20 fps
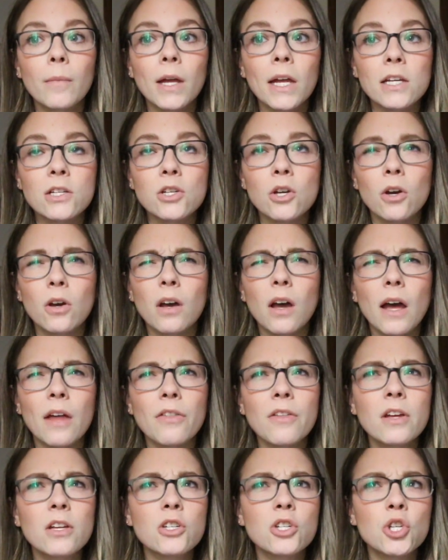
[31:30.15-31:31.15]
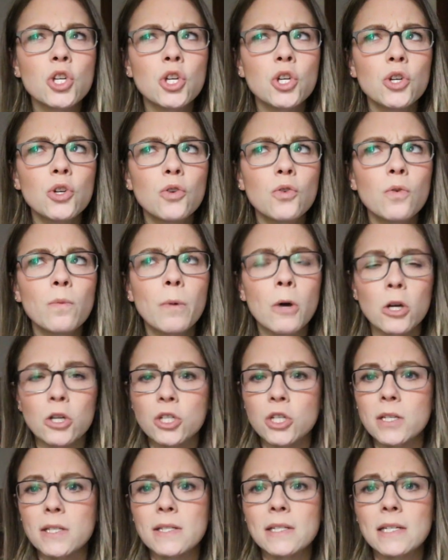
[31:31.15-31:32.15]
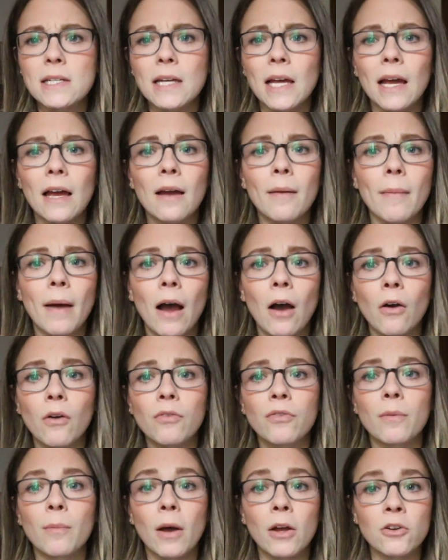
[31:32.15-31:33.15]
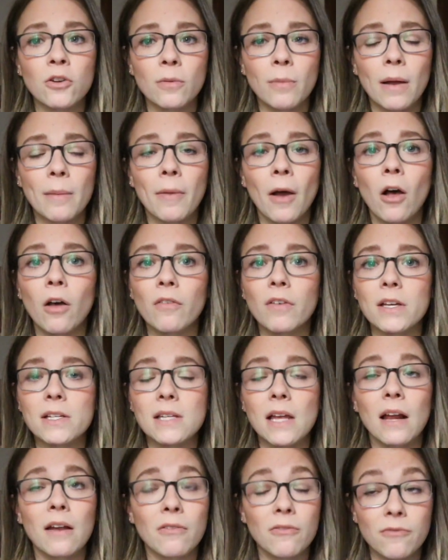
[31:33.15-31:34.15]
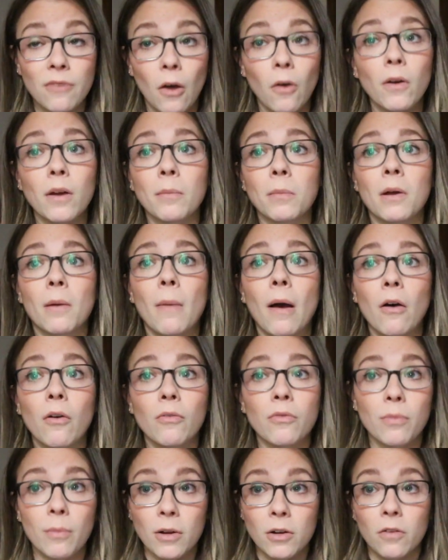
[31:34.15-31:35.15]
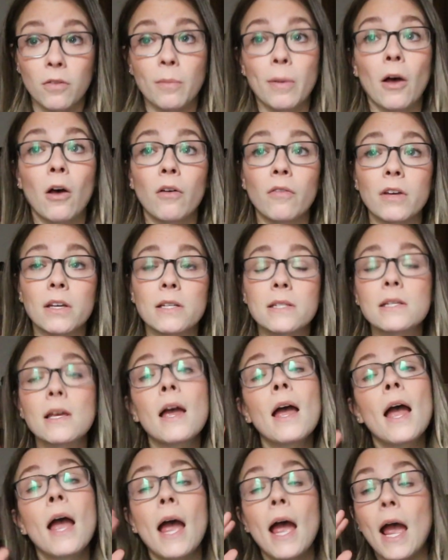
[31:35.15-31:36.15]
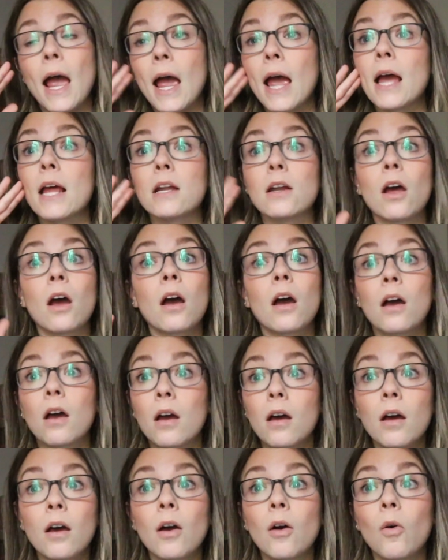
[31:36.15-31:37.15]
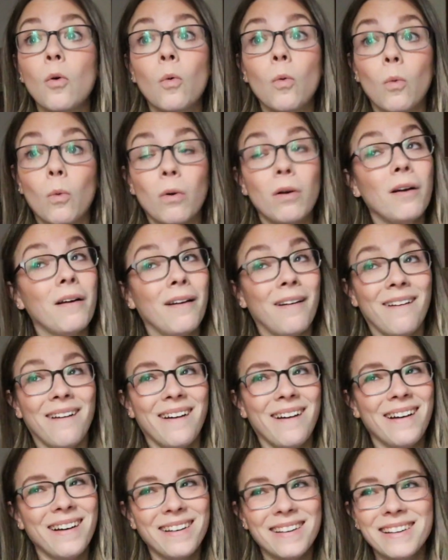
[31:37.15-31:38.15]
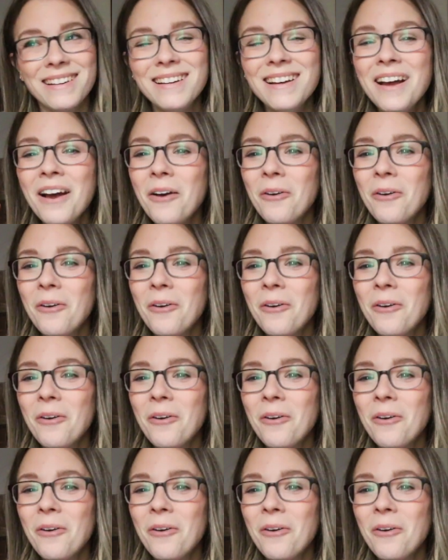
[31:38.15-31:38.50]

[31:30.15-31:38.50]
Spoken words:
it took, I think, 2 pushes to get him out from under my pelvis. I felt him come out from under the pelvis, and I